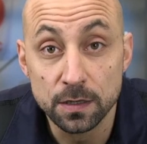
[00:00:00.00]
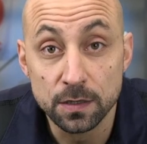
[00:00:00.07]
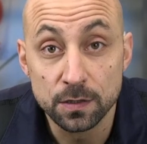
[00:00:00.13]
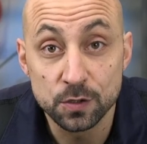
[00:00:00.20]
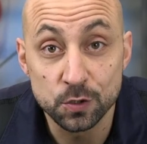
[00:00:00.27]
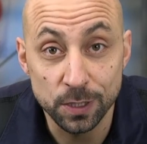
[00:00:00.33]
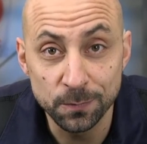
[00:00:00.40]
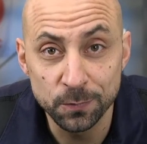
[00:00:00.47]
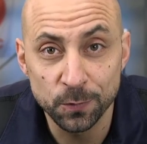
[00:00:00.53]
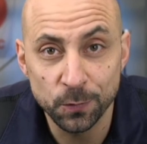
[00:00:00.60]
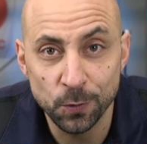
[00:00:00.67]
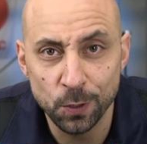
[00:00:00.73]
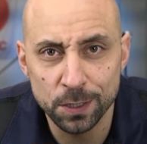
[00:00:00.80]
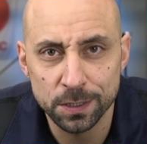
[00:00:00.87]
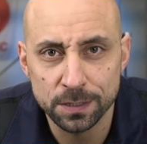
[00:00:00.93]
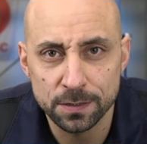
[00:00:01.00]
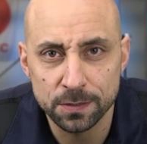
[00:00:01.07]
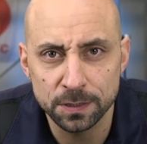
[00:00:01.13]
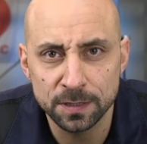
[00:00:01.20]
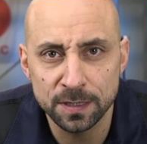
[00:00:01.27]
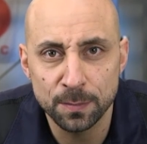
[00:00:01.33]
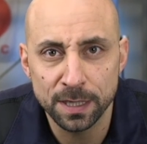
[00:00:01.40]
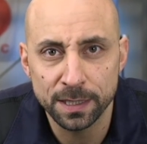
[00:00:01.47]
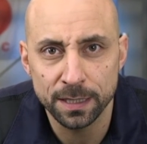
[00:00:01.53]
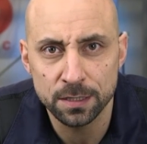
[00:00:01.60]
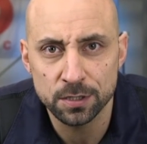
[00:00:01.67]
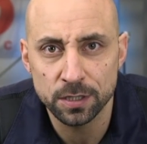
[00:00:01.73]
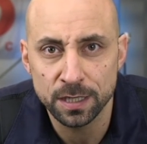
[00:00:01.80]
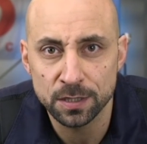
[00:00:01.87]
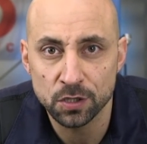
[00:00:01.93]
For your information, if you have
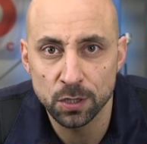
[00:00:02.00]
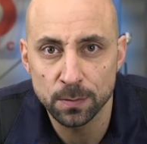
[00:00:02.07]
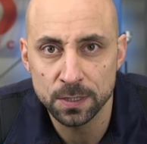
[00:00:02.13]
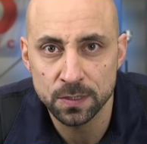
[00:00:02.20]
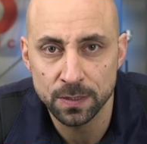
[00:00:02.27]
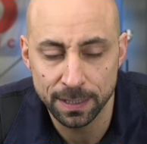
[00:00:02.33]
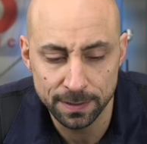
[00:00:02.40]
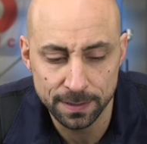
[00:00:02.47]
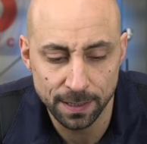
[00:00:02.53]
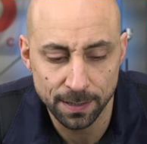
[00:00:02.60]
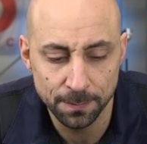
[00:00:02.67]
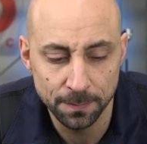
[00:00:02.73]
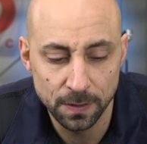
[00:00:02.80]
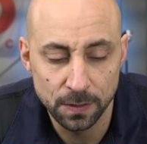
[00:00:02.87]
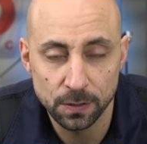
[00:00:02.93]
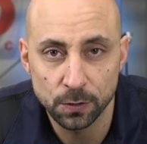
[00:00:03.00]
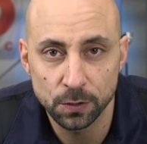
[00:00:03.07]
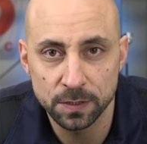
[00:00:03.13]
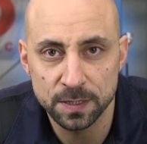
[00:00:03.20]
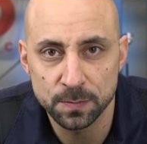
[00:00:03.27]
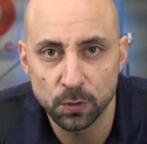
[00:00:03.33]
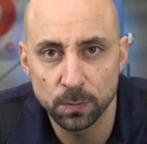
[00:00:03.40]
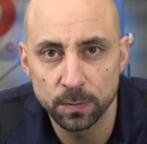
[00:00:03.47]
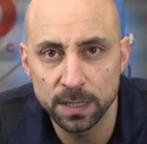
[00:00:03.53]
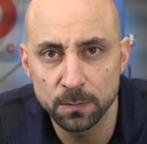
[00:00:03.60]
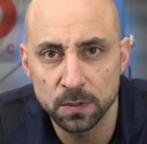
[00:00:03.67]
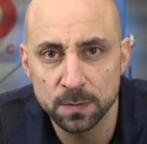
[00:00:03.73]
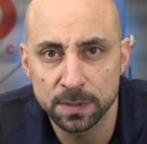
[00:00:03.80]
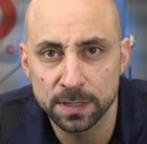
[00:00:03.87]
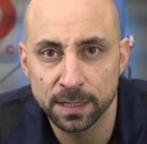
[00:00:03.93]
no impact wrench on hand, you can
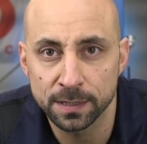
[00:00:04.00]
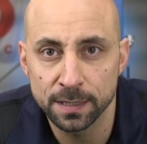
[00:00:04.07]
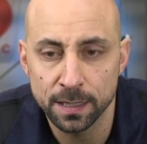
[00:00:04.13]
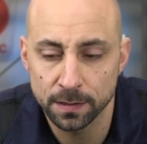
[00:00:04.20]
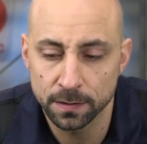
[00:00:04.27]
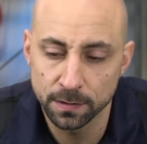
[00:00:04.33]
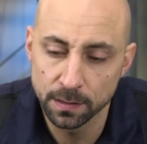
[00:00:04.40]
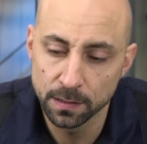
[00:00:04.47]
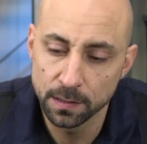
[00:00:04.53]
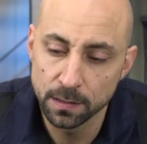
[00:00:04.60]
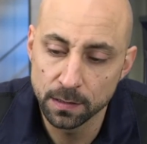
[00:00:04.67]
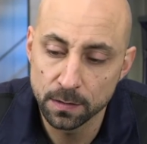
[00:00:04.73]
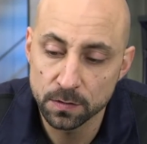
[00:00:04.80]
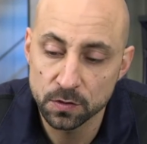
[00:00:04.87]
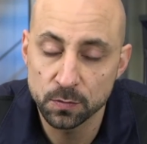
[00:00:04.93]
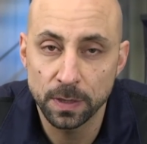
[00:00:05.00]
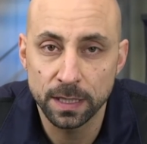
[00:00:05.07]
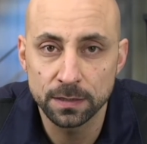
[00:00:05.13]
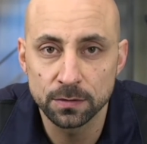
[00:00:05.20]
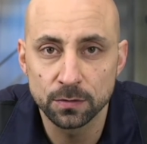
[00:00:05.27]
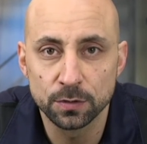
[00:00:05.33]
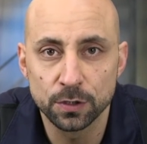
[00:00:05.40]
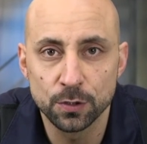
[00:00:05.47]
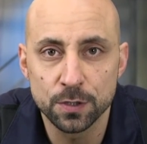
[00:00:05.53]
easily clamp it with the ratchet and